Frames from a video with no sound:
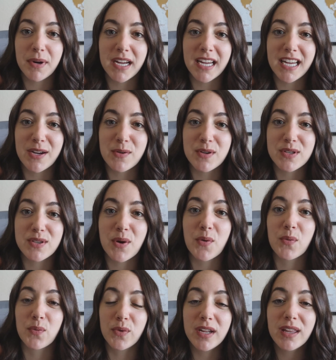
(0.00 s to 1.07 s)
but it was
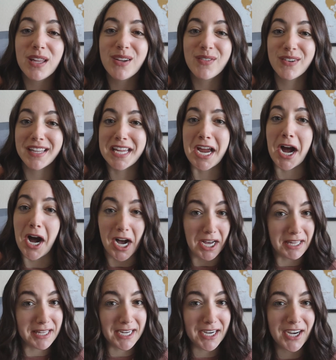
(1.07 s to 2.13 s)
really, really
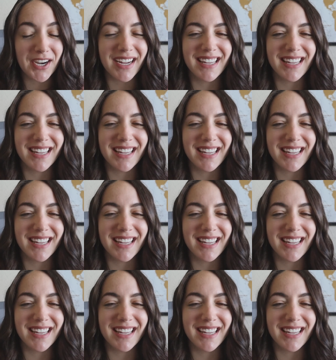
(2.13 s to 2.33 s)
hot there,